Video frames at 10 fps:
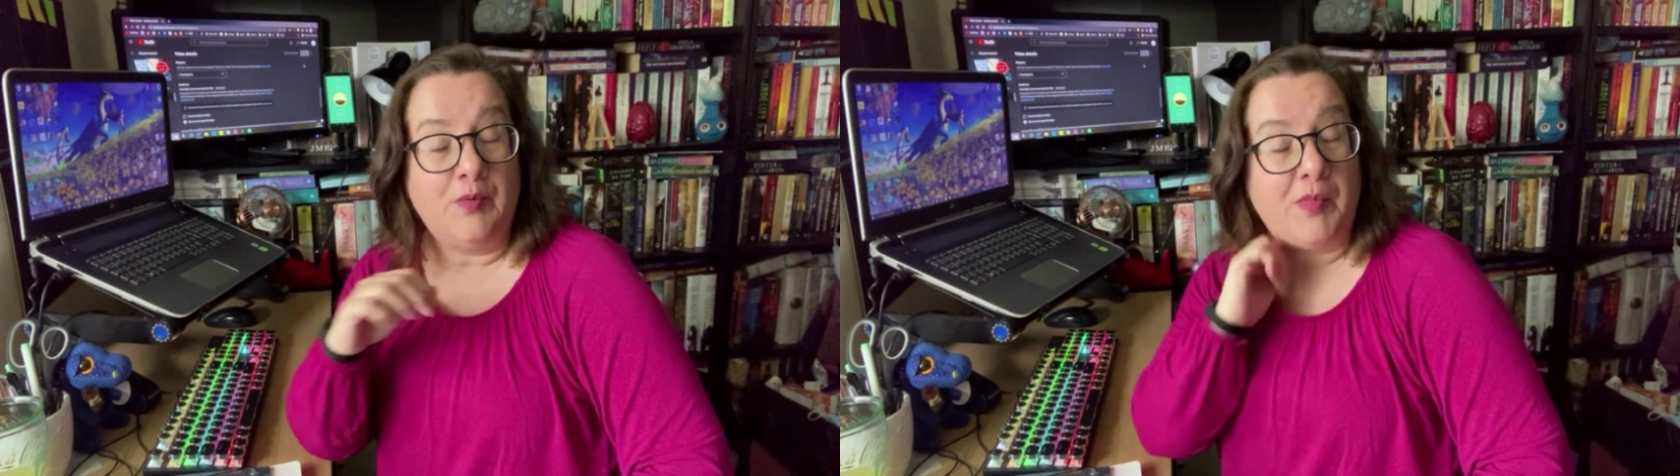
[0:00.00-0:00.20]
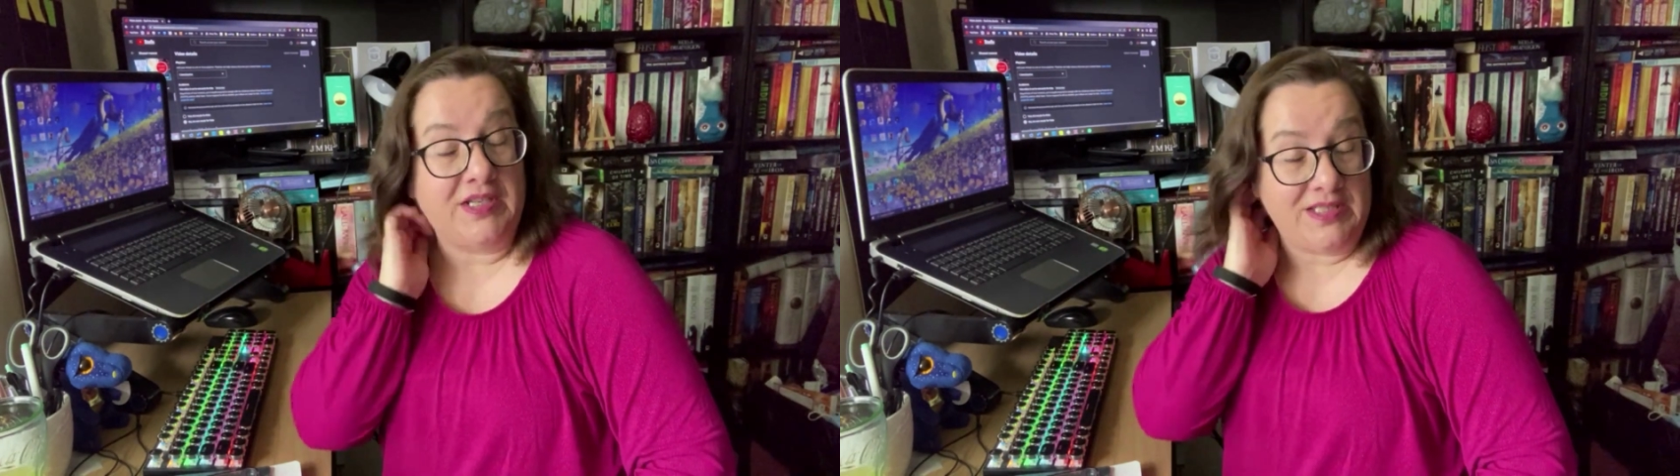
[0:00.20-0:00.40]

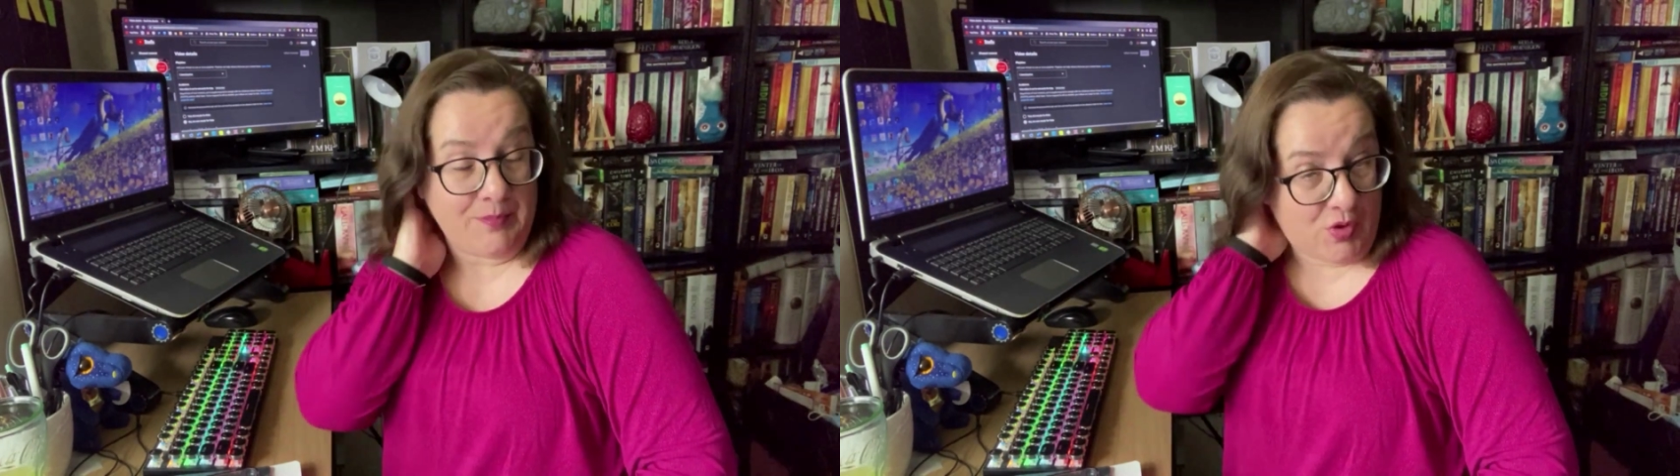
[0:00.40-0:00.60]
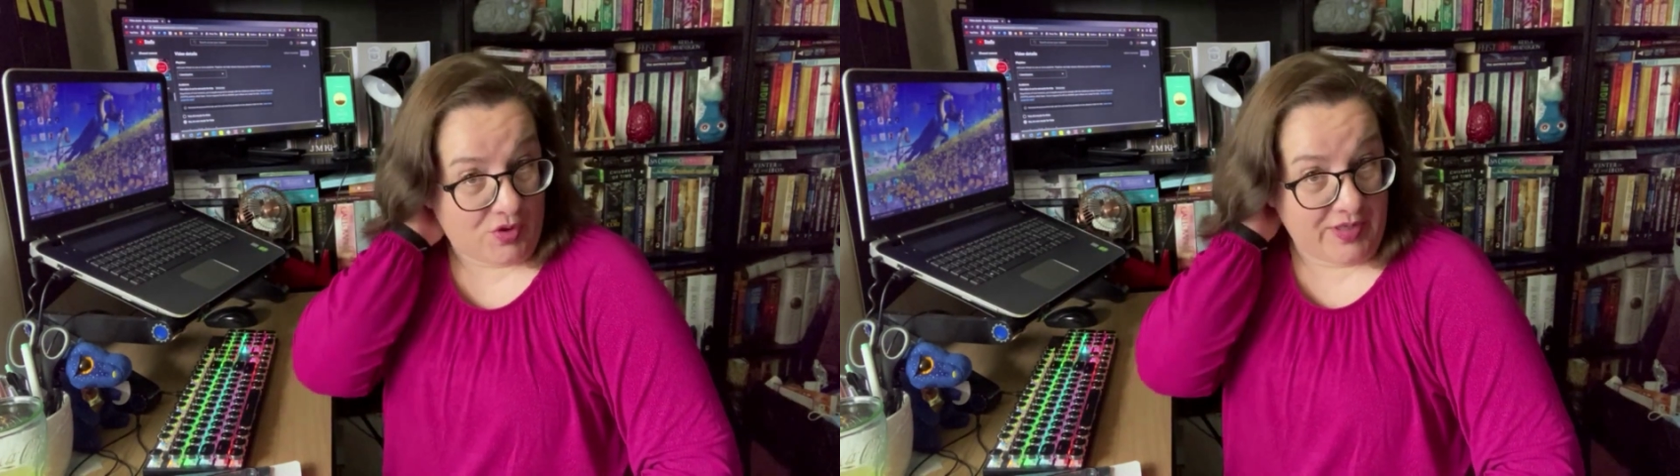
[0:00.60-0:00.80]
Monday
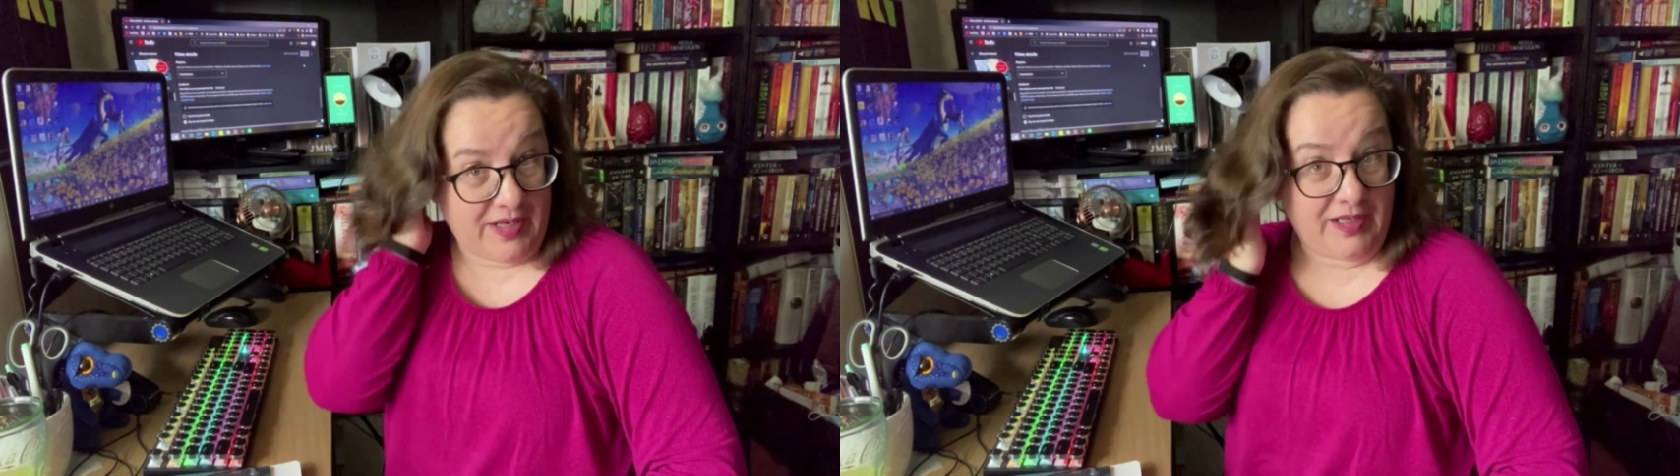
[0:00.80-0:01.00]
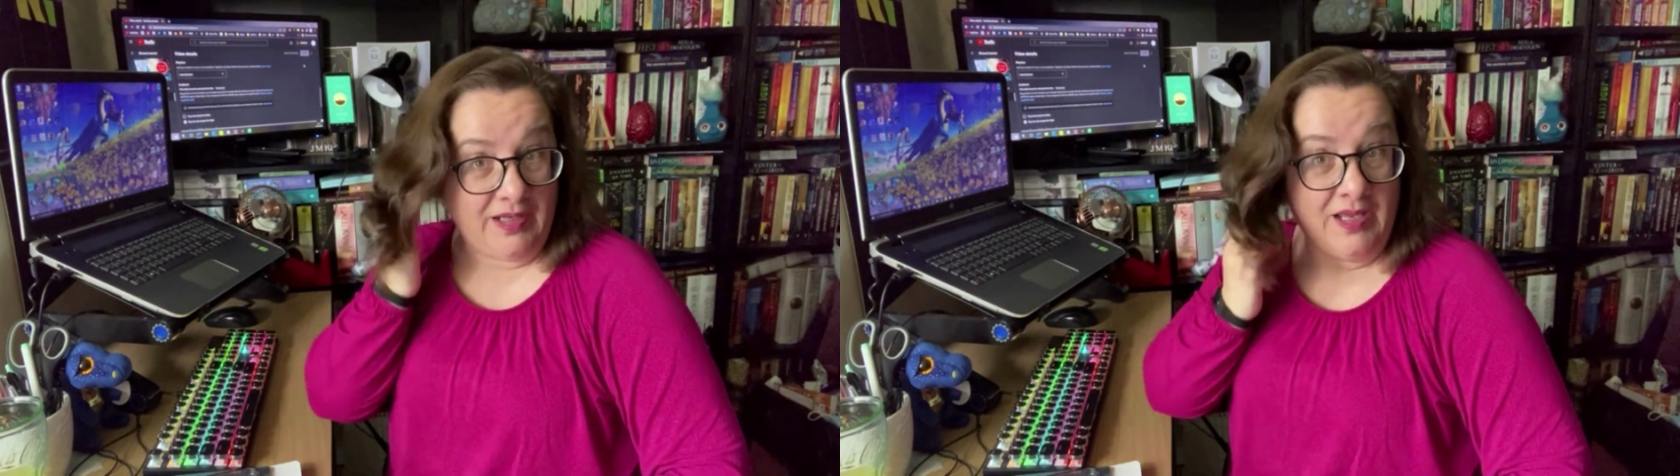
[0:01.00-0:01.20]

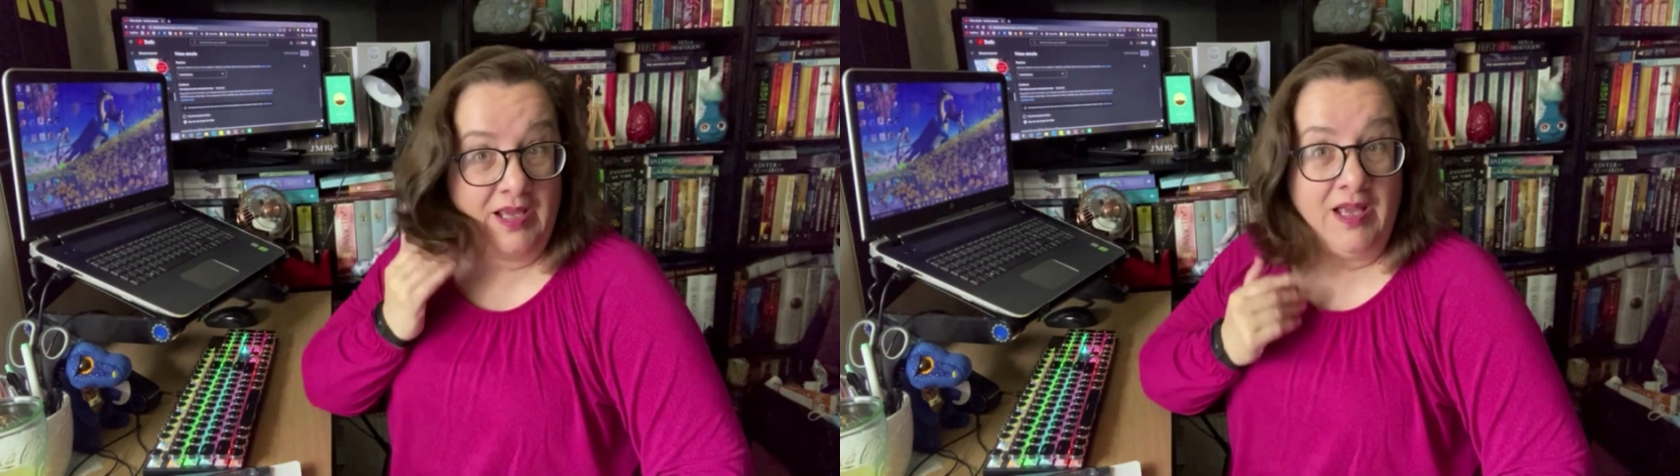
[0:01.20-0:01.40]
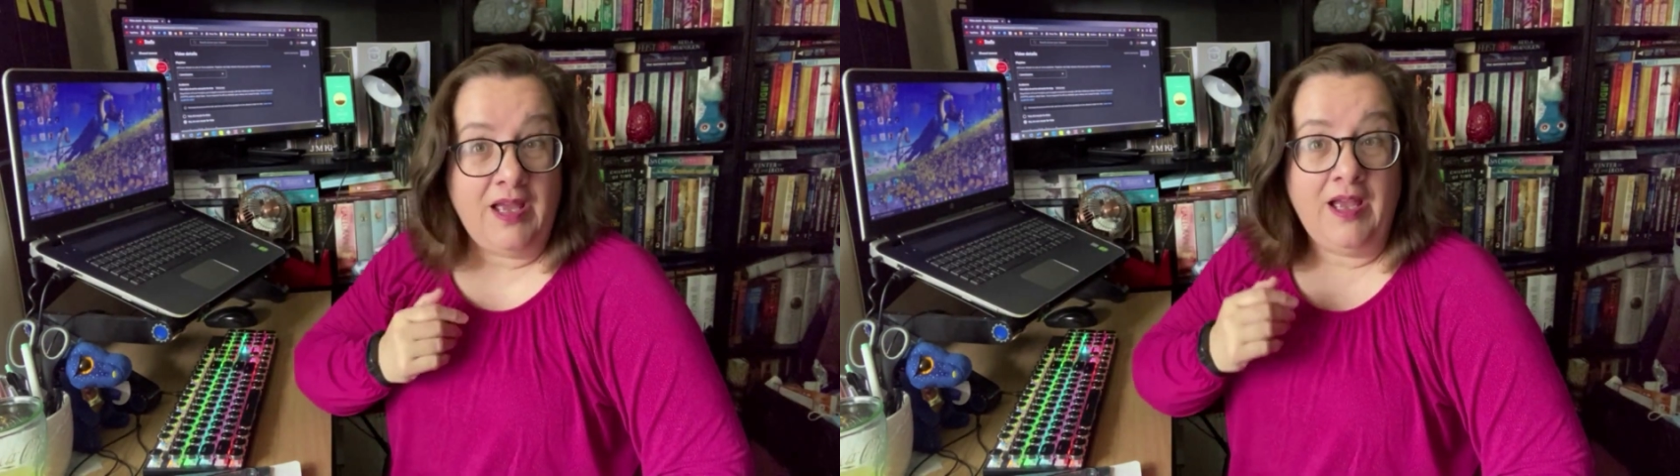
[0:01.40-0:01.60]
morning.
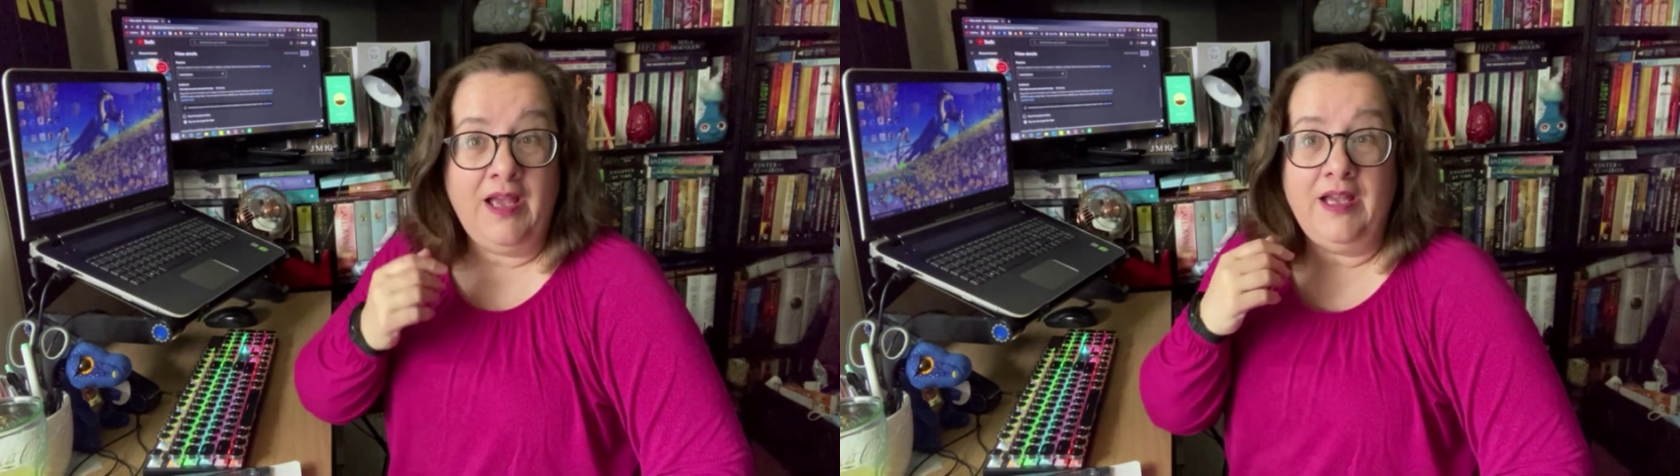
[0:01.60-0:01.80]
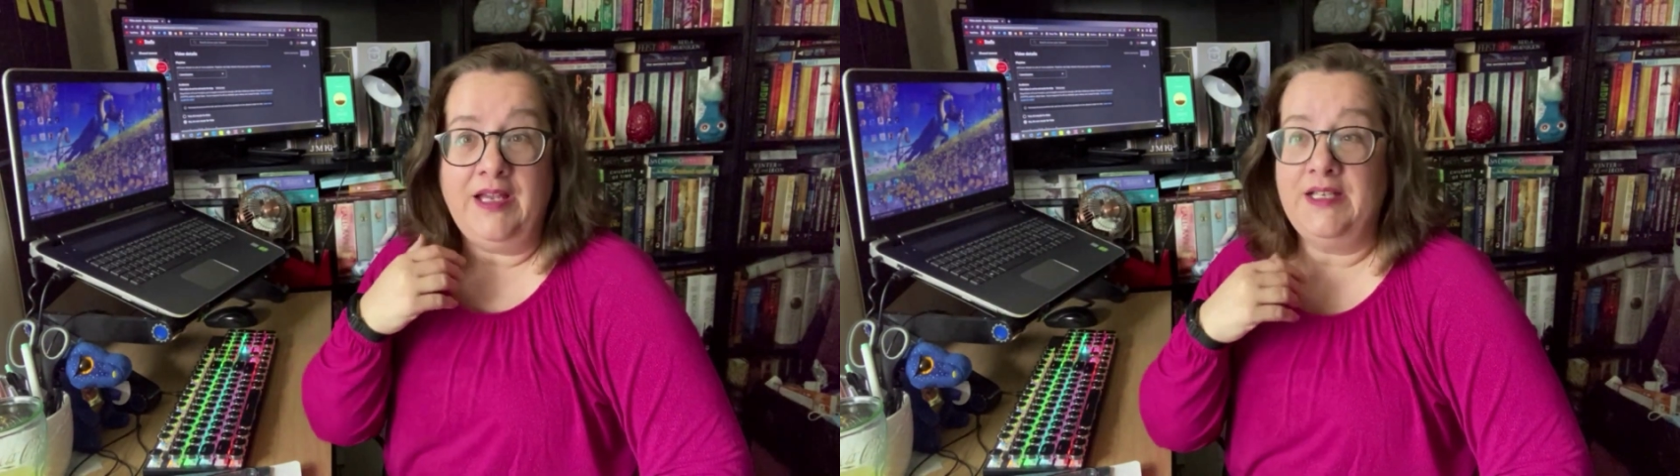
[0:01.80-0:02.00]

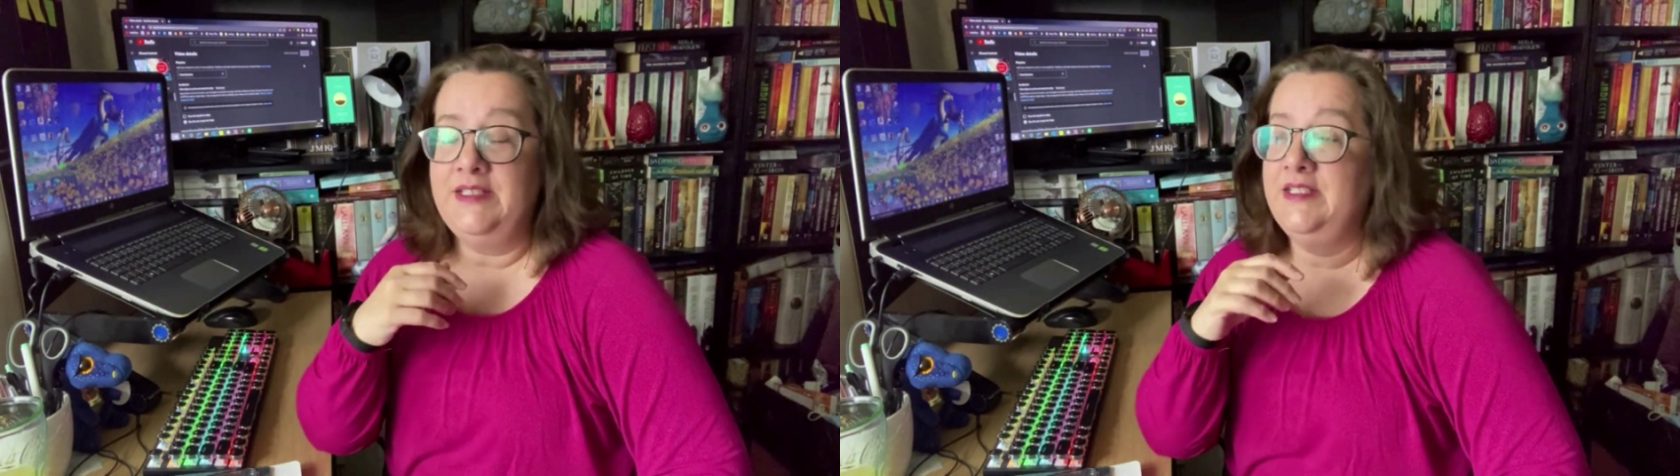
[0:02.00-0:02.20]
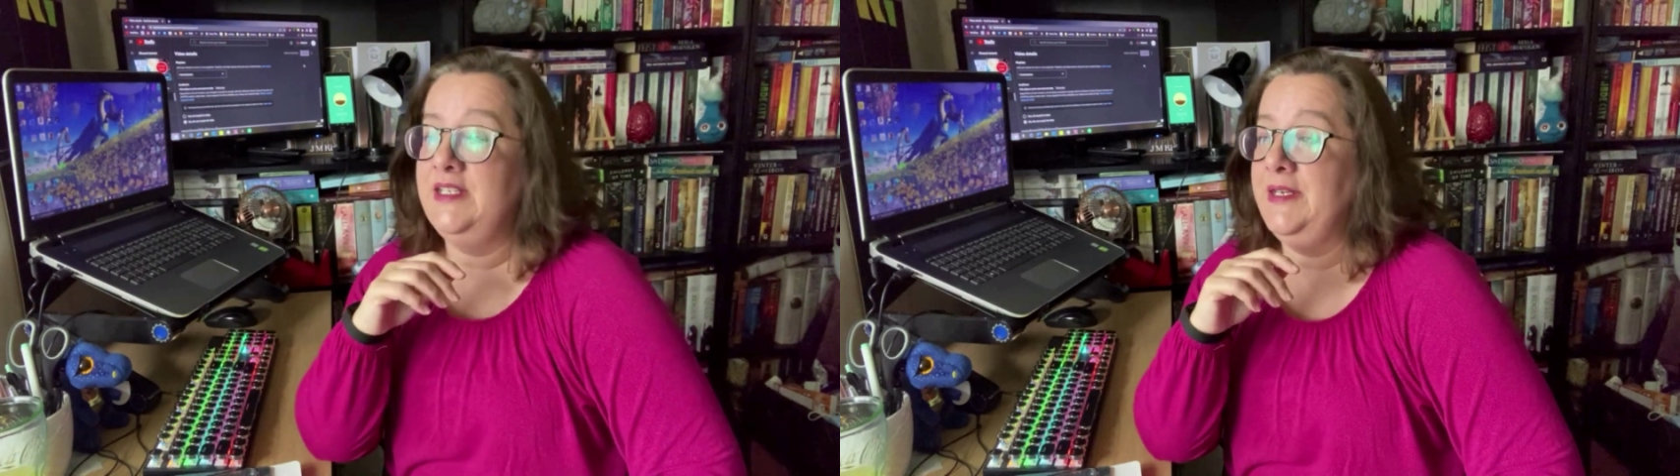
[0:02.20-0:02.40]

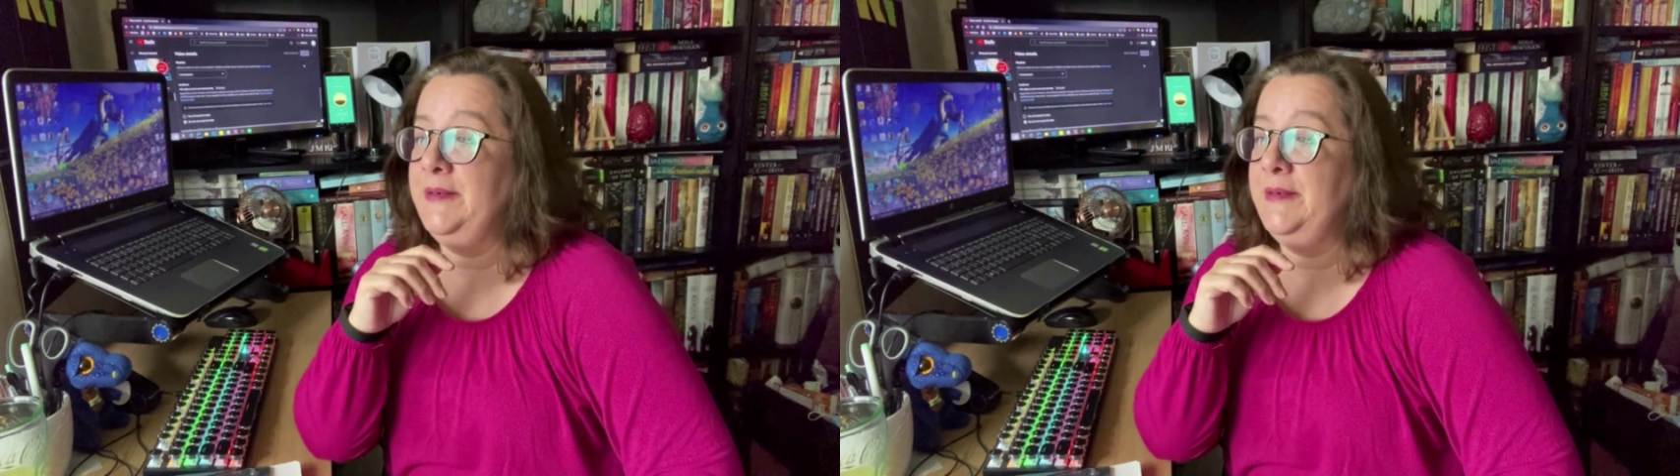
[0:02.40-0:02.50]
And